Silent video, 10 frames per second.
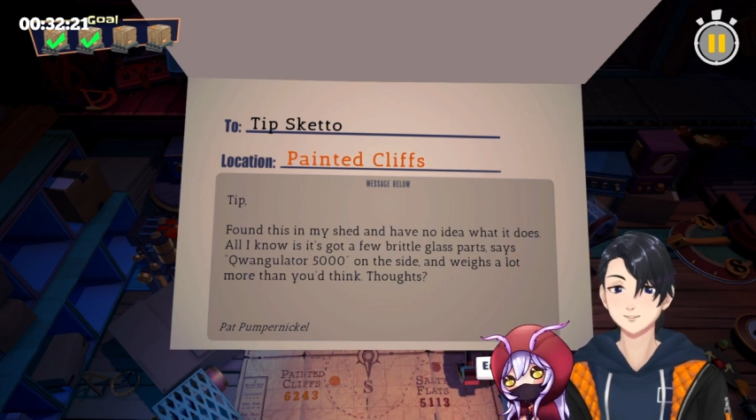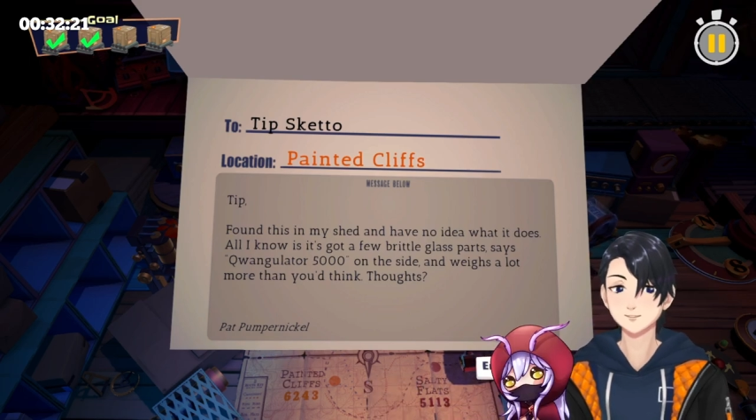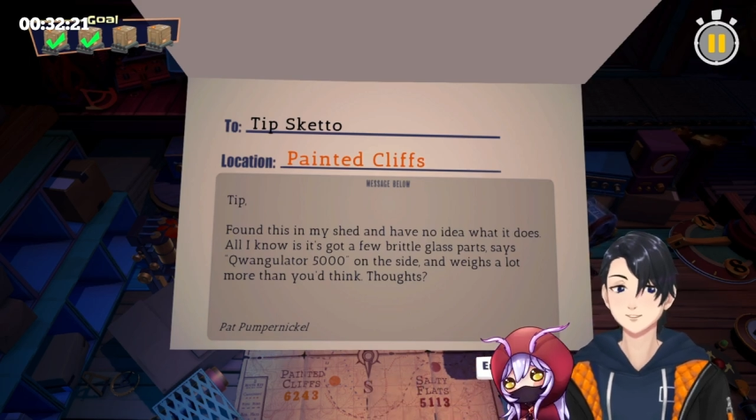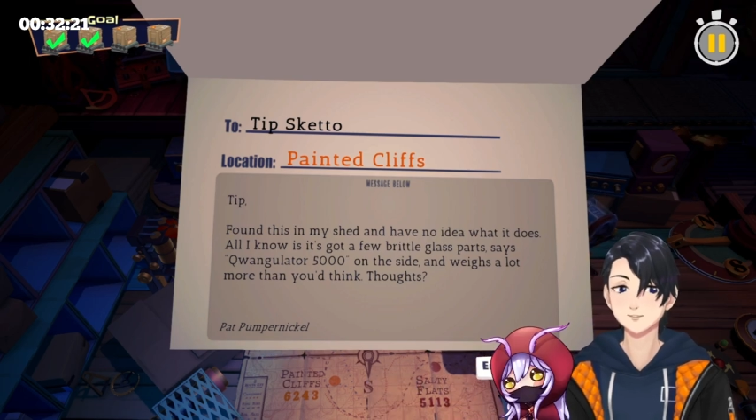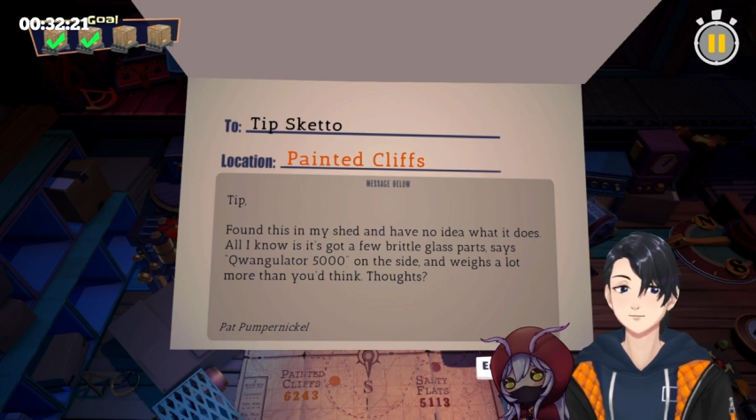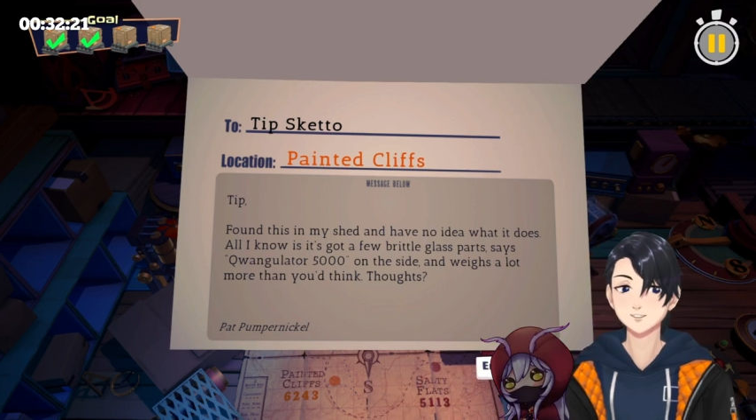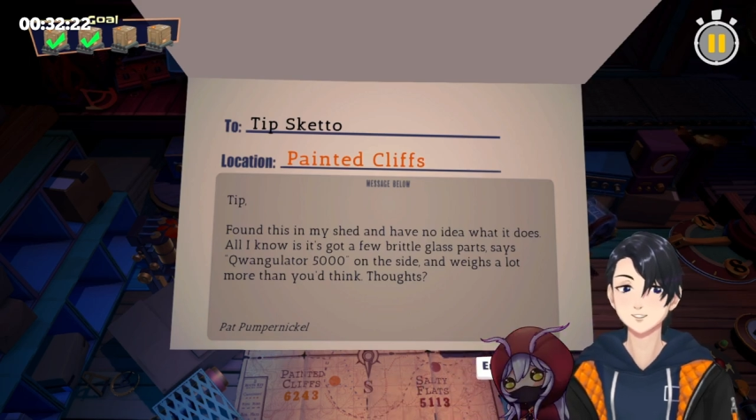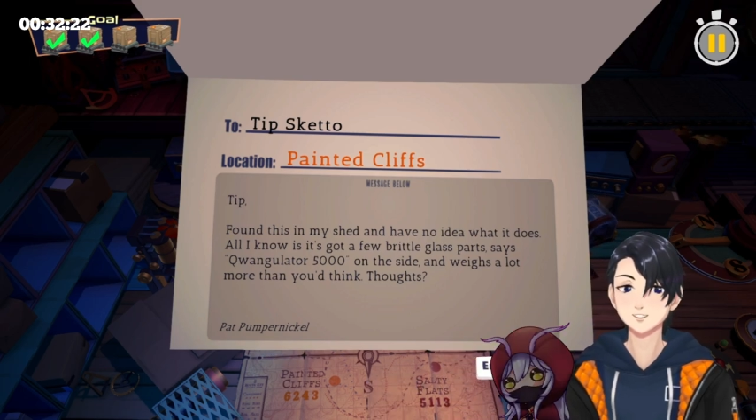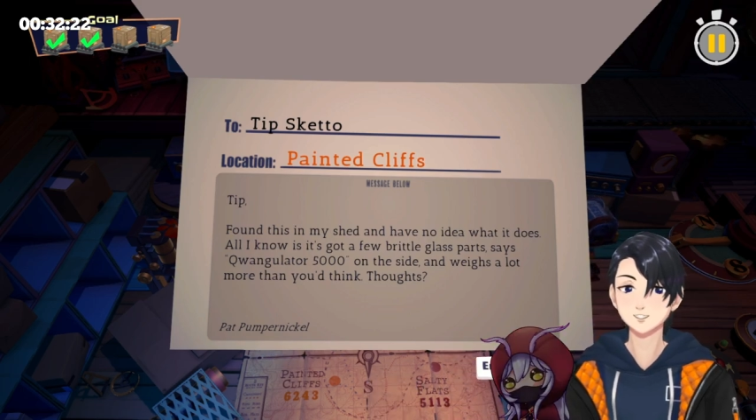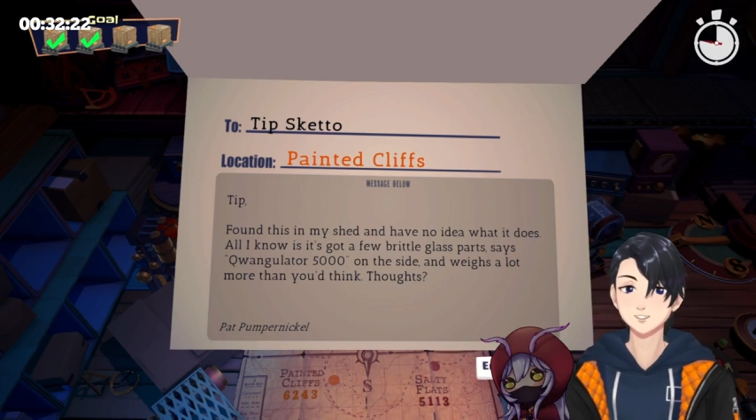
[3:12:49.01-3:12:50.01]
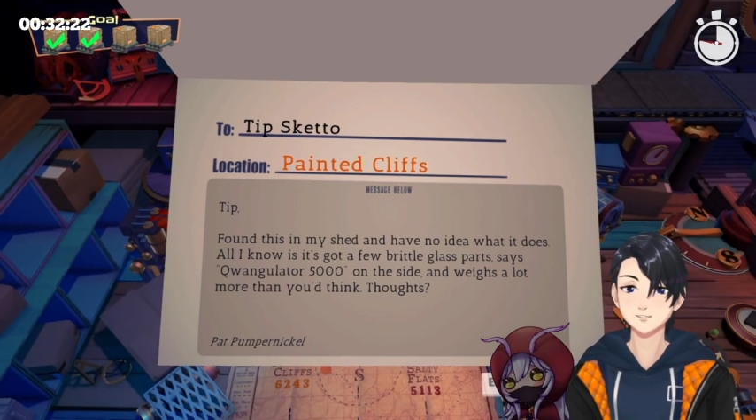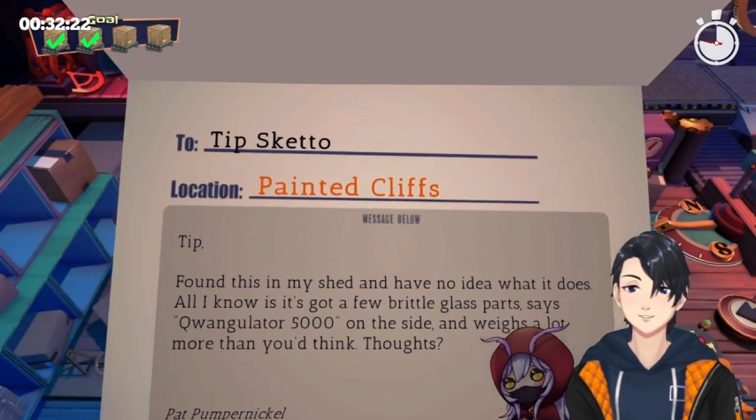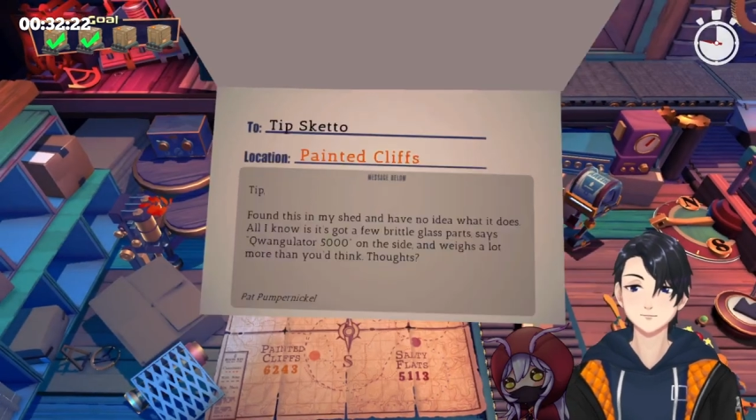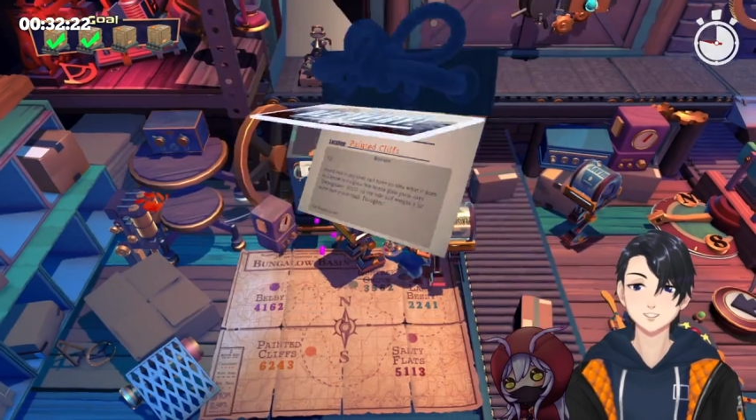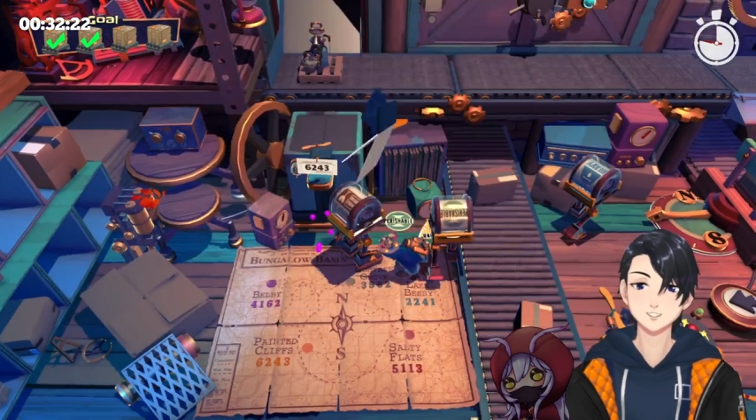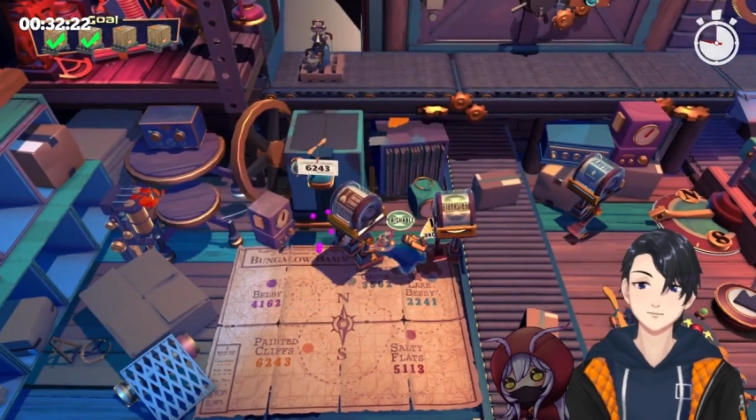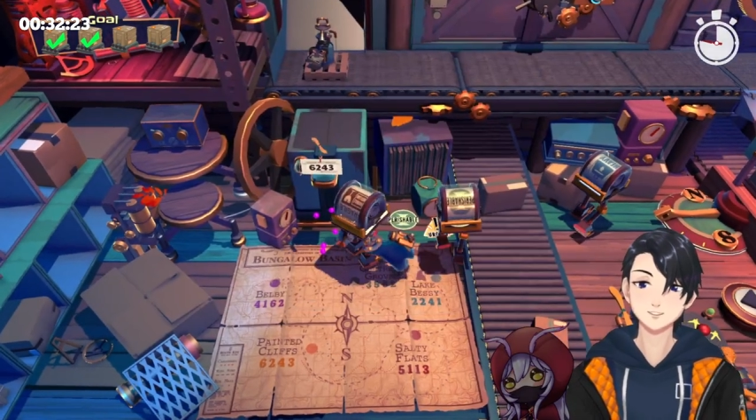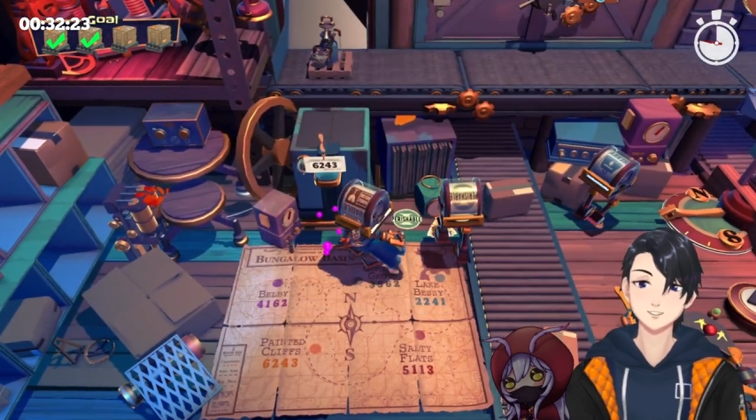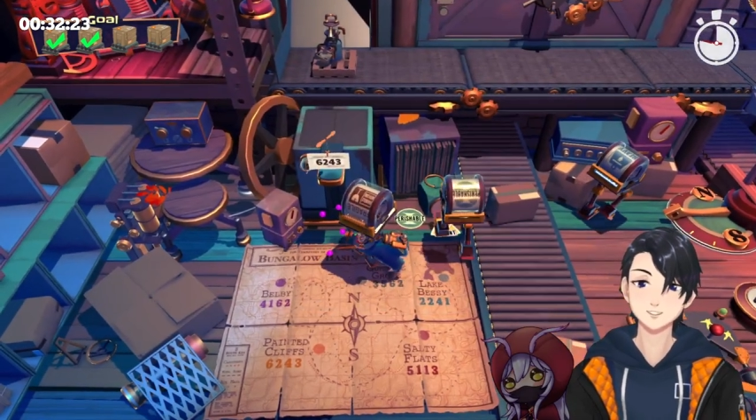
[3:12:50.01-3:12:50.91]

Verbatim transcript: heavy and fragile, and